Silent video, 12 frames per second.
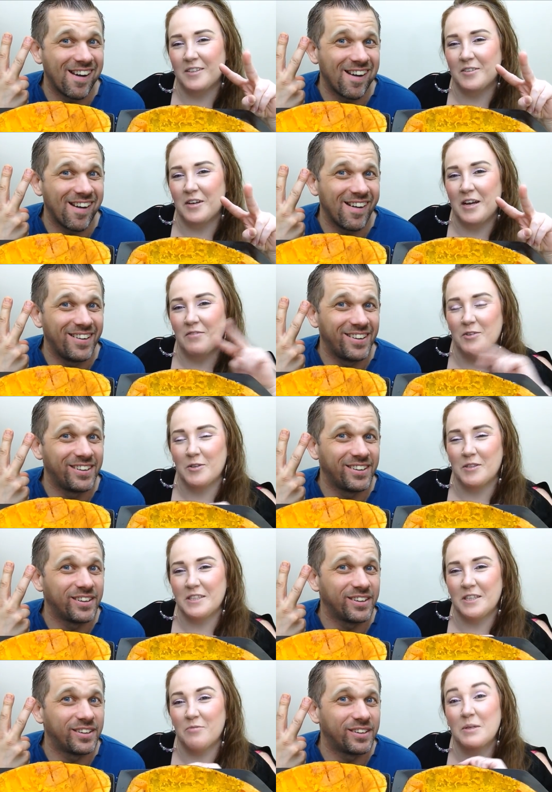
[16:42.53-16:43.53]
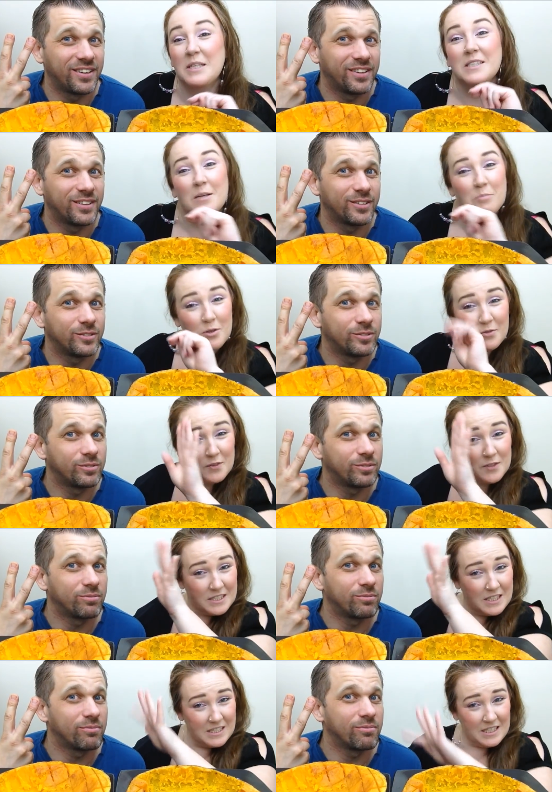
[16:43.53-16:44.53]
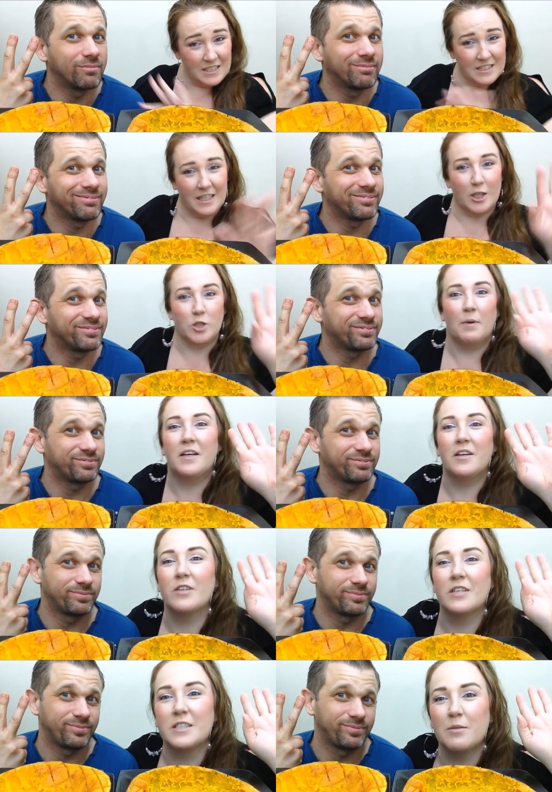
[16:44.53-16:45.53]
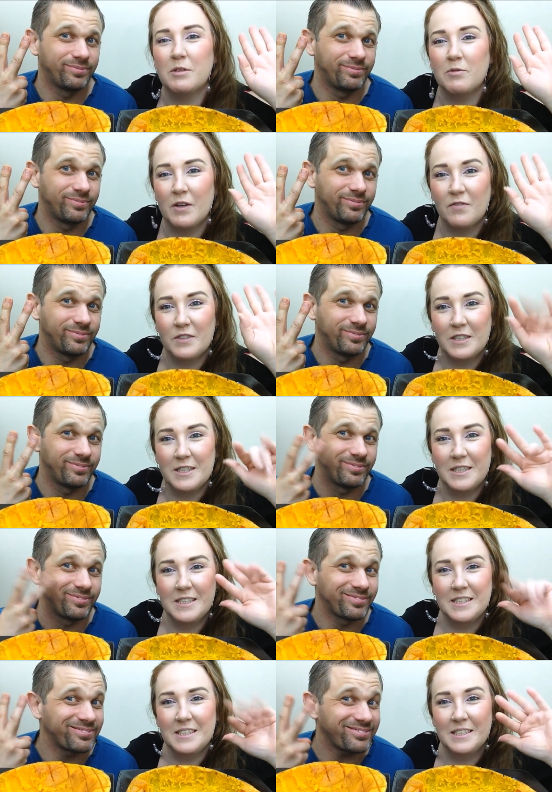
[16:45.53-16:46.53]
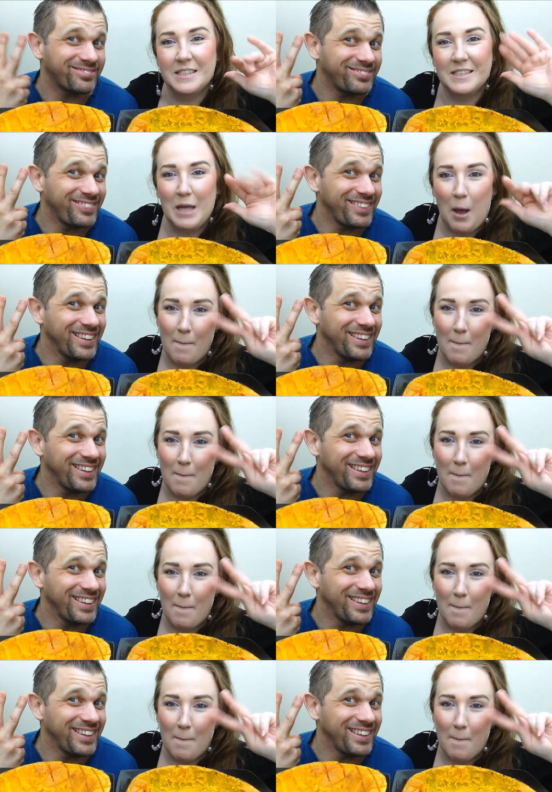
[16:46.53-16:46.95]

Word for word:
Speaker 1: of here. Have a great day, everybody. Stay beautiful. Stay sexy. Catch you back here next time on the Ralphies.